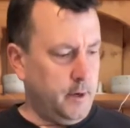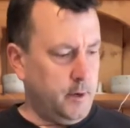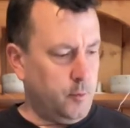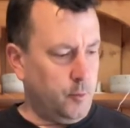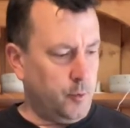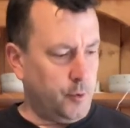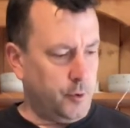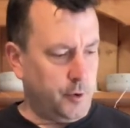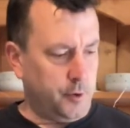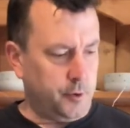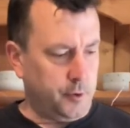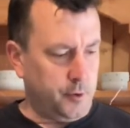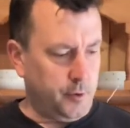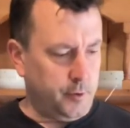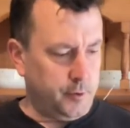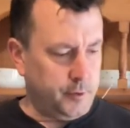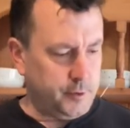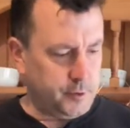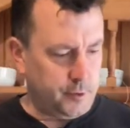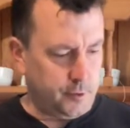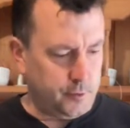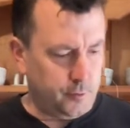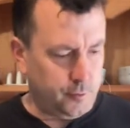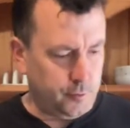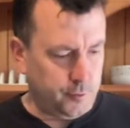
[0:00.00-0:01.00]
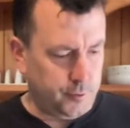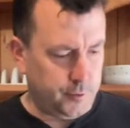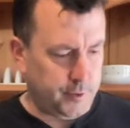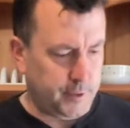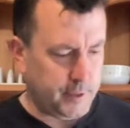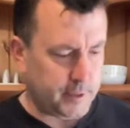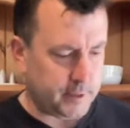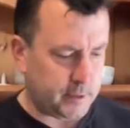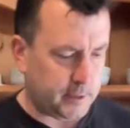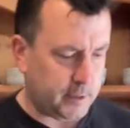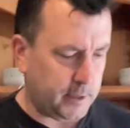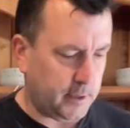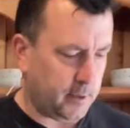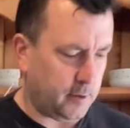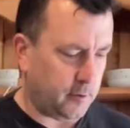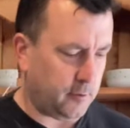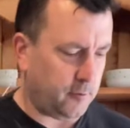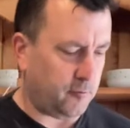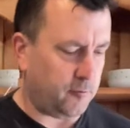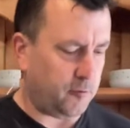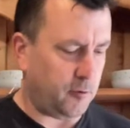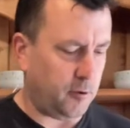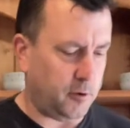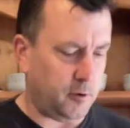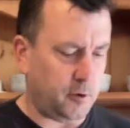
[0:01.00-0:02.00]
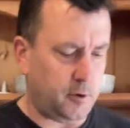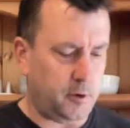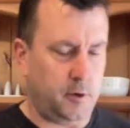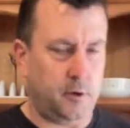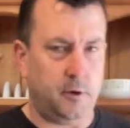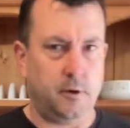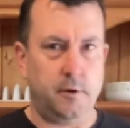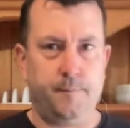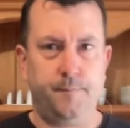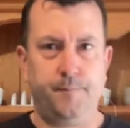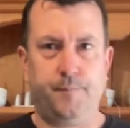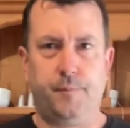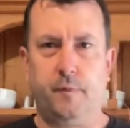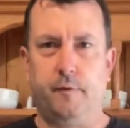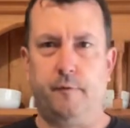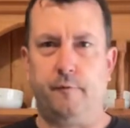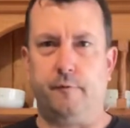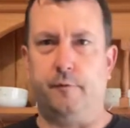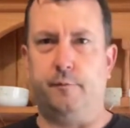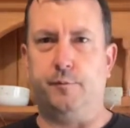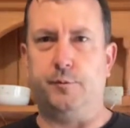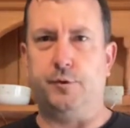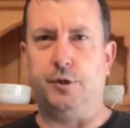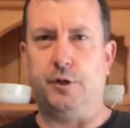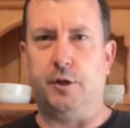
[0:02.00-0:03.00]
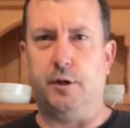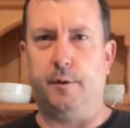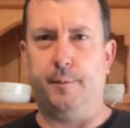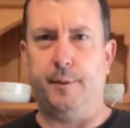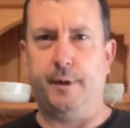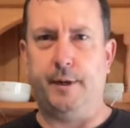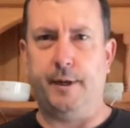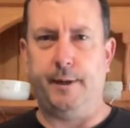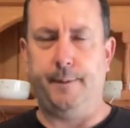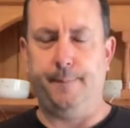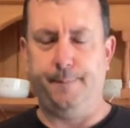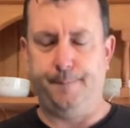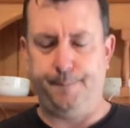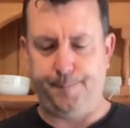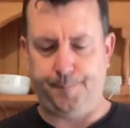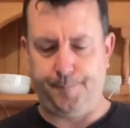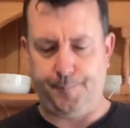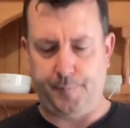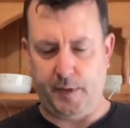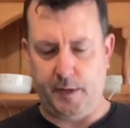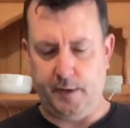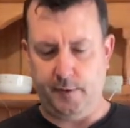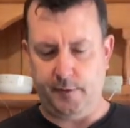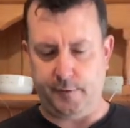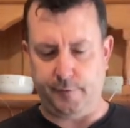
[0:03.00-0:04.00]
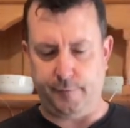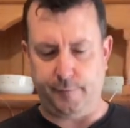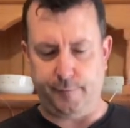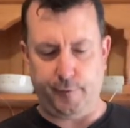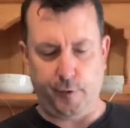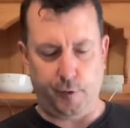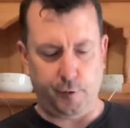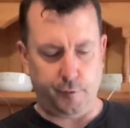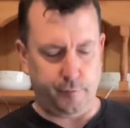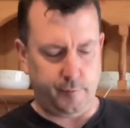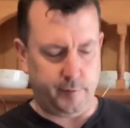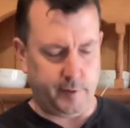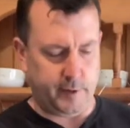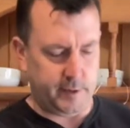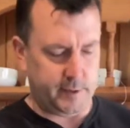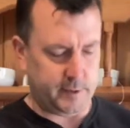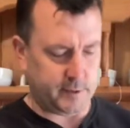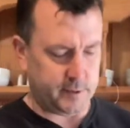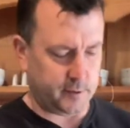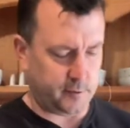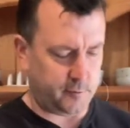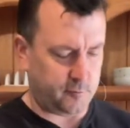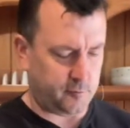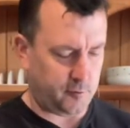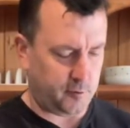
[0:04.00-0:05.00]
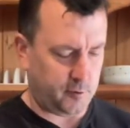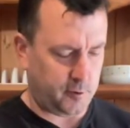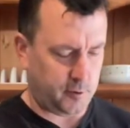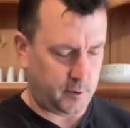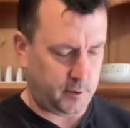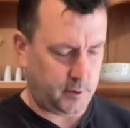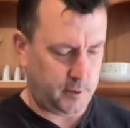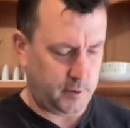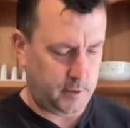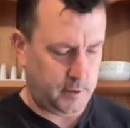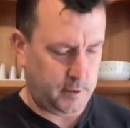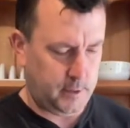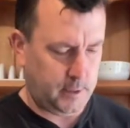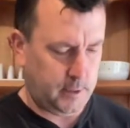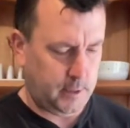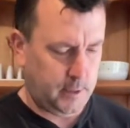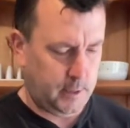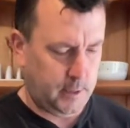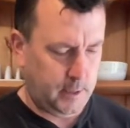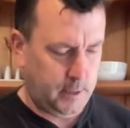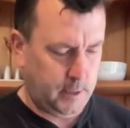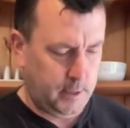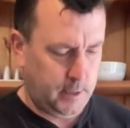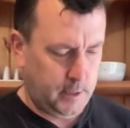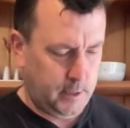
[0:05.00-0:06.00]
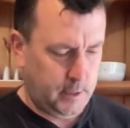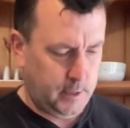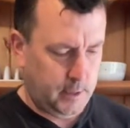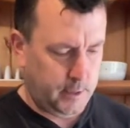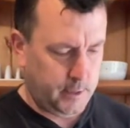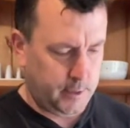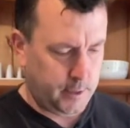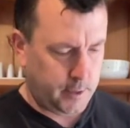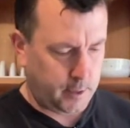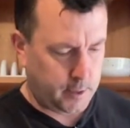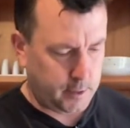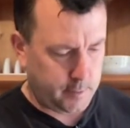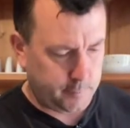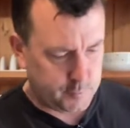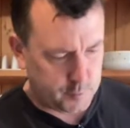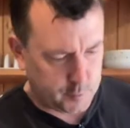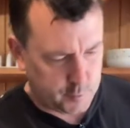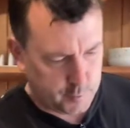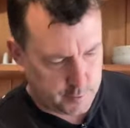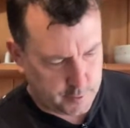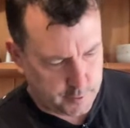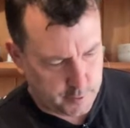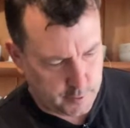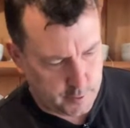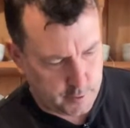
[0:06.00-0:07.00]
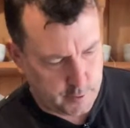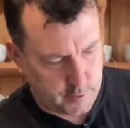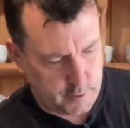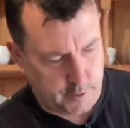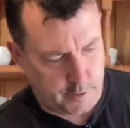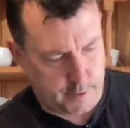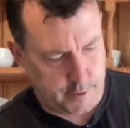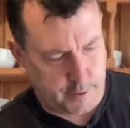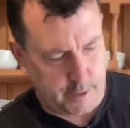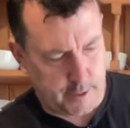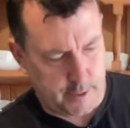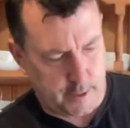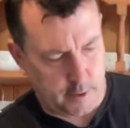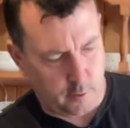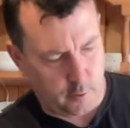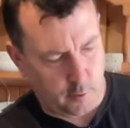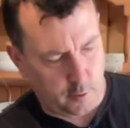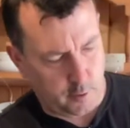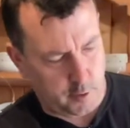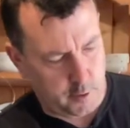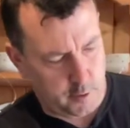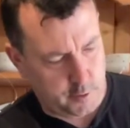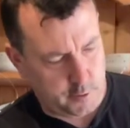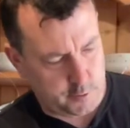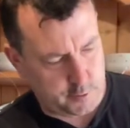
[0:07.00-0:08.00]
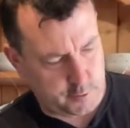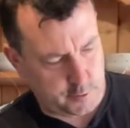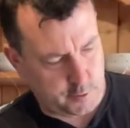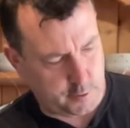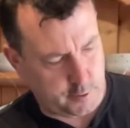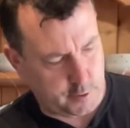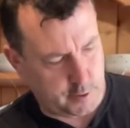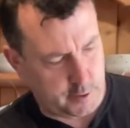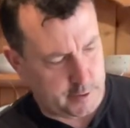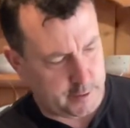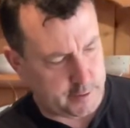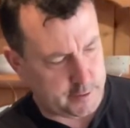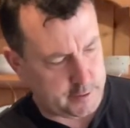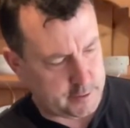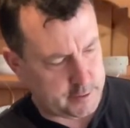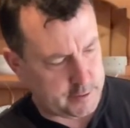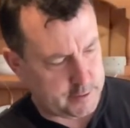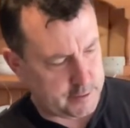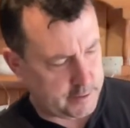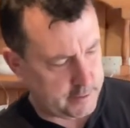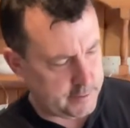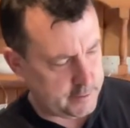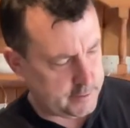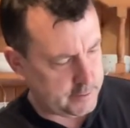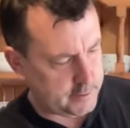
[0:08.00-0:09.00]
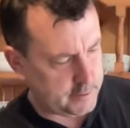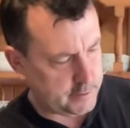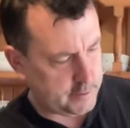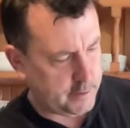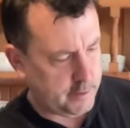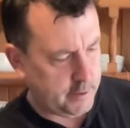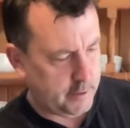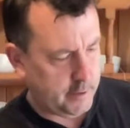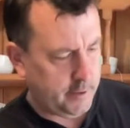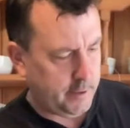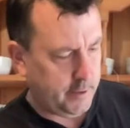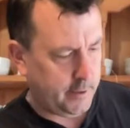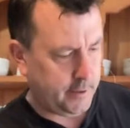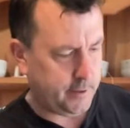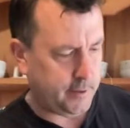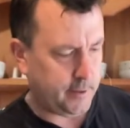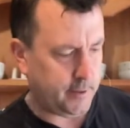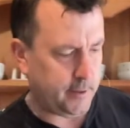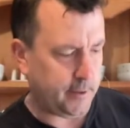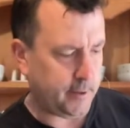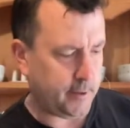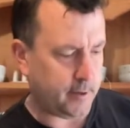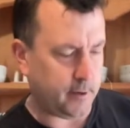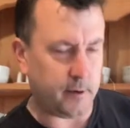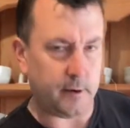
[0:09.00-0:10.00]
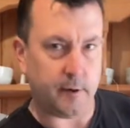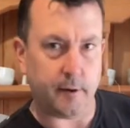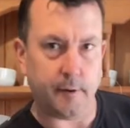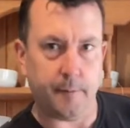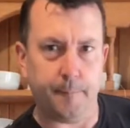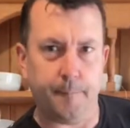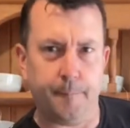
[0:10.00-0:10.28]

What I got is I ordered this little crock from Germany. It's a 5-litre crock and it comes with an airlock, so the lid sits in a little